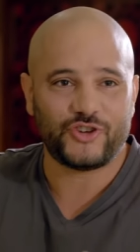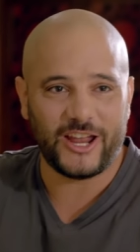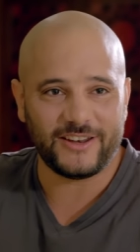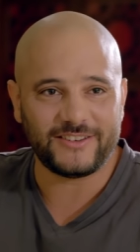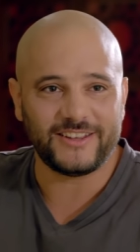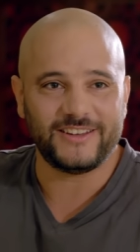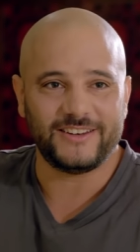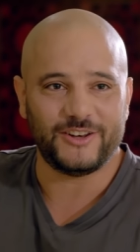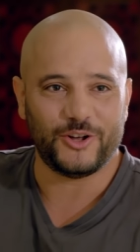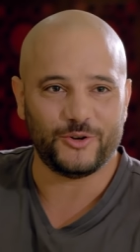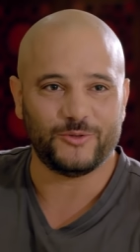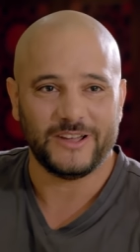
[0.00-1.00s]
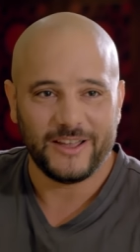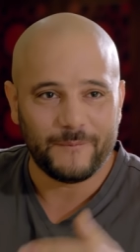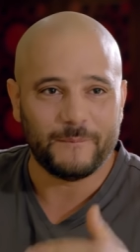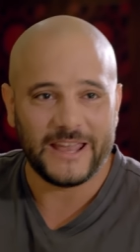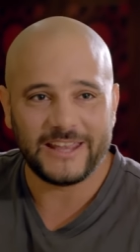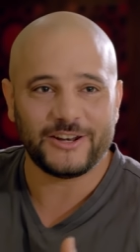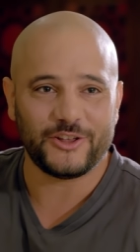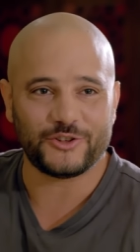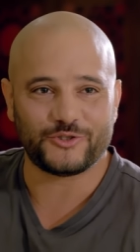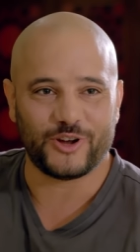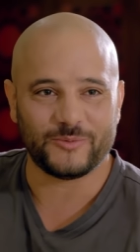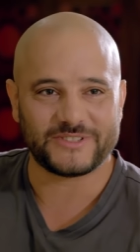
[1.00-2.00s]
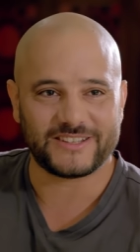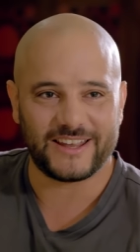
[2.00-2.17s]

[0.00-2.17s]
chanting, you know, yeah. banging on the drums